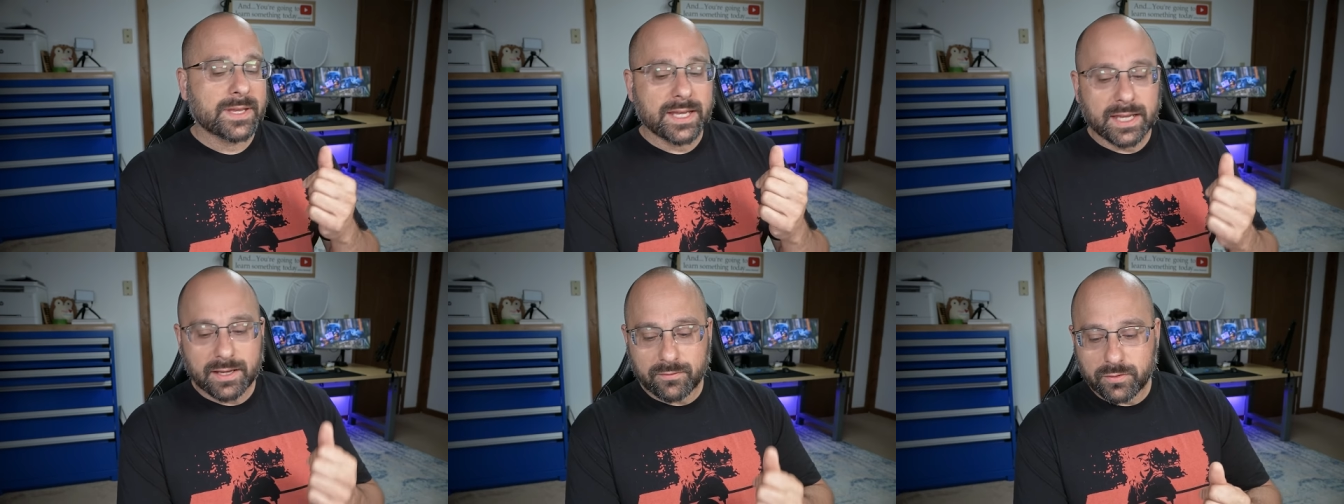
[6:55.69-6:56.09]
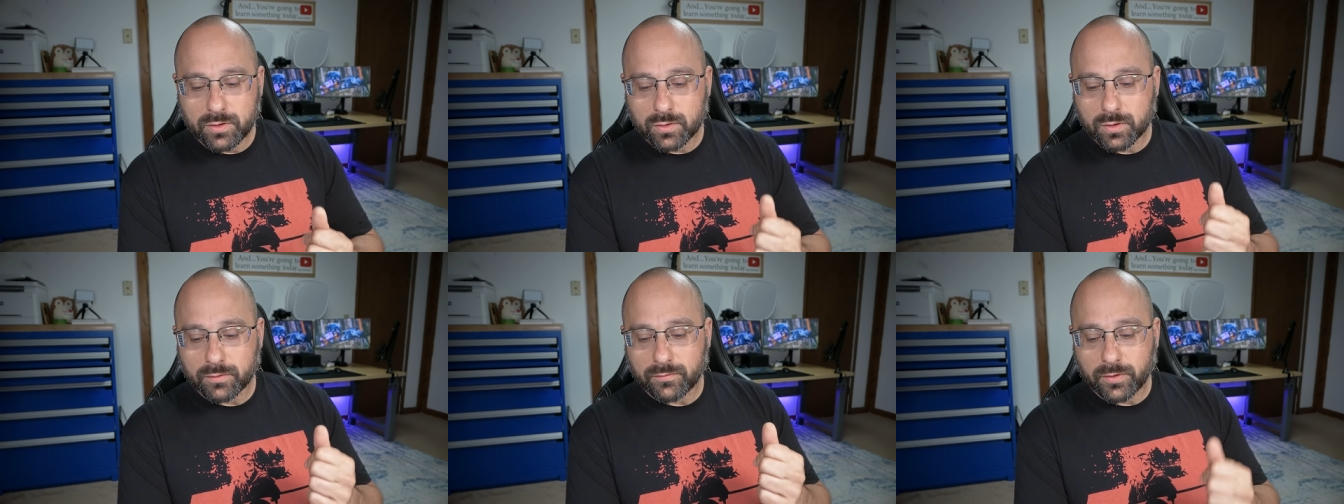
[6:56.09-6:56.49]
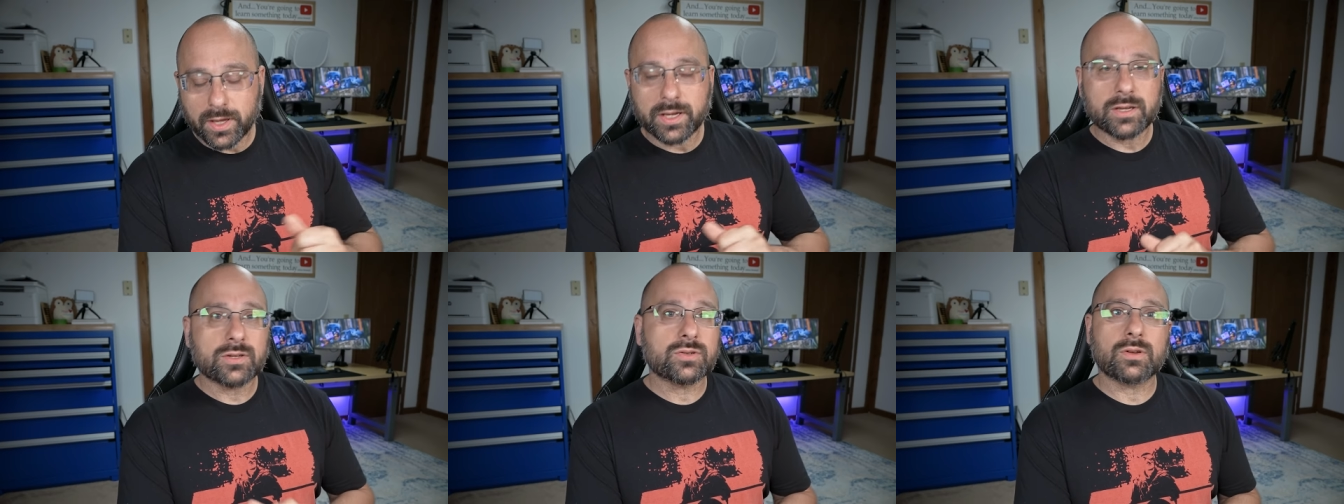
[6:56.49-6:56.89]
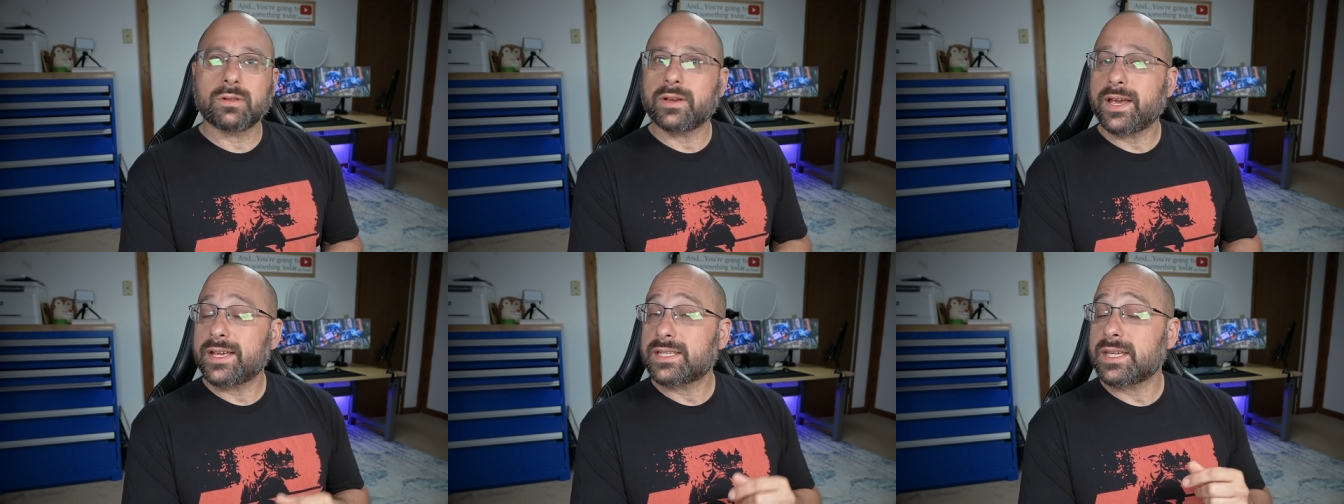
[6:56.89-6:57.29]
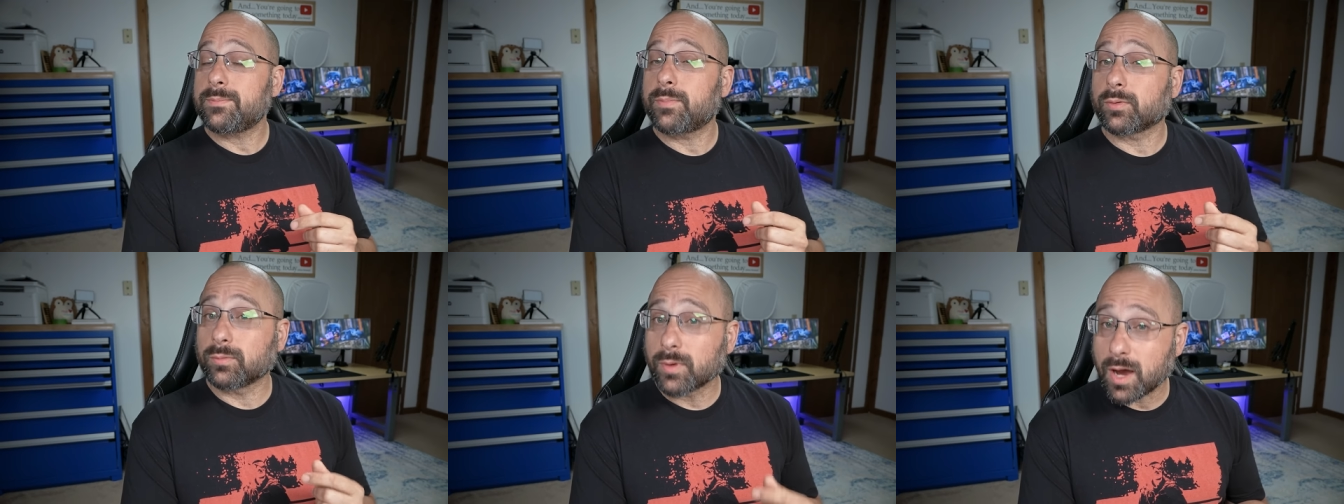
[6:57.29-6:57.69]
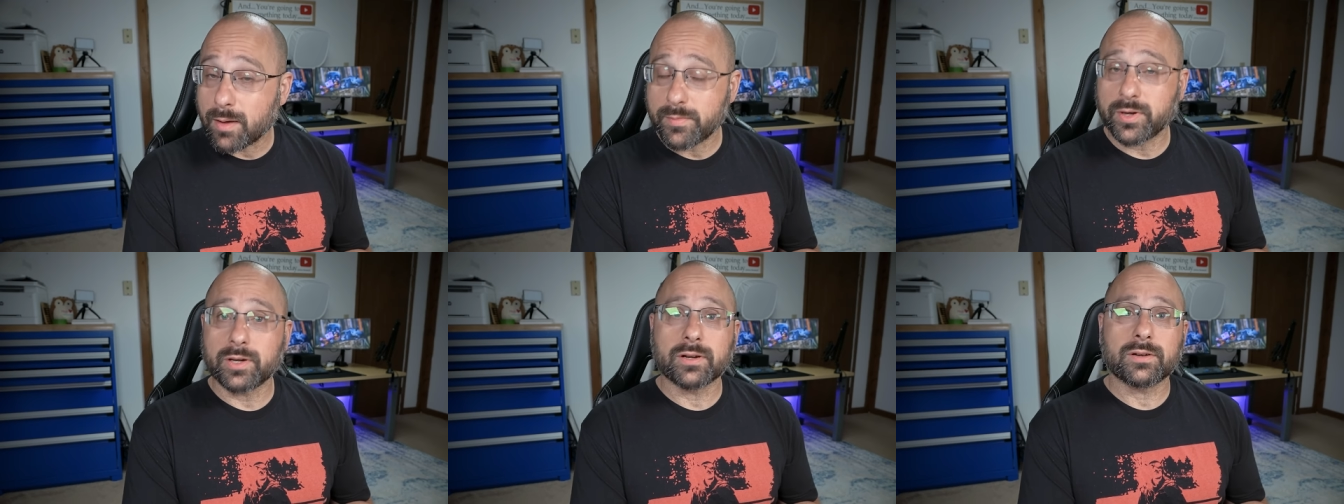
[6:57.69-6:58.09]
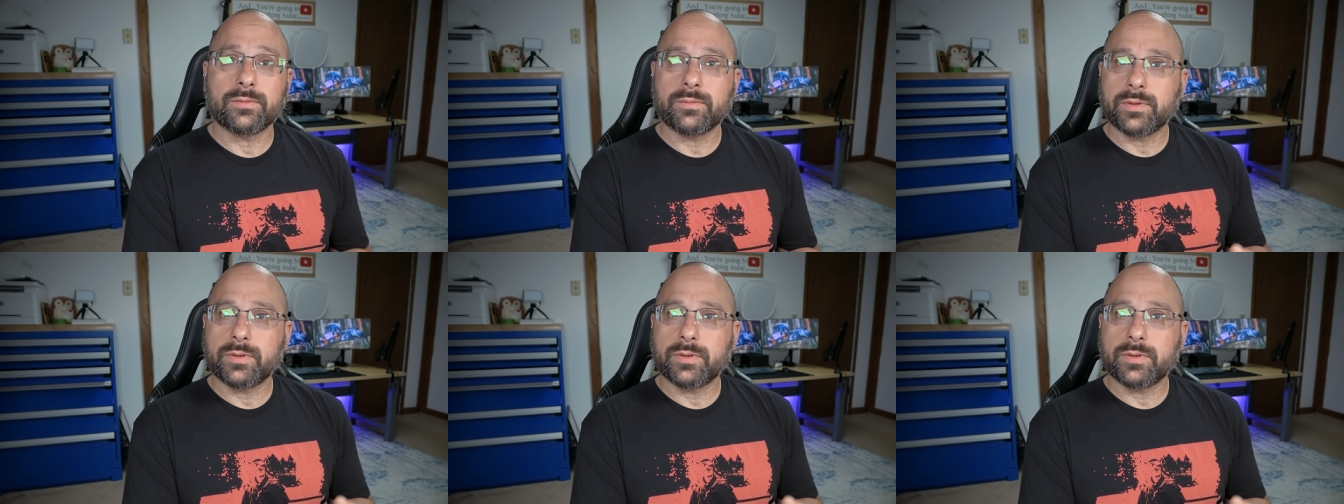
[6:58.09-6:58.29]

if your flight controller has a barometer.